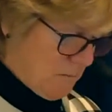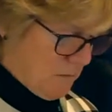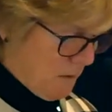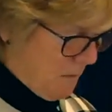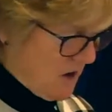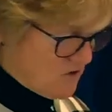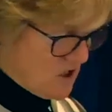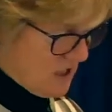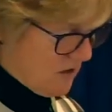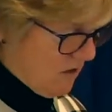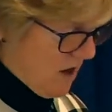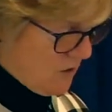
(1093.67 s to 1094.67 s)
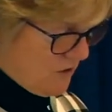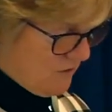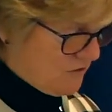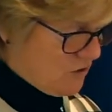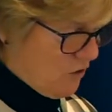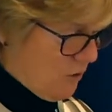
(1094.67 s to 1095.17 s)
promoting growth
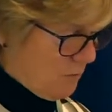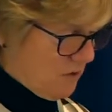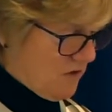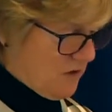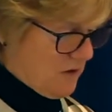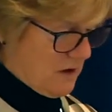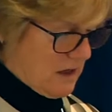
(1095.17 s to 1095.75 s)
of crops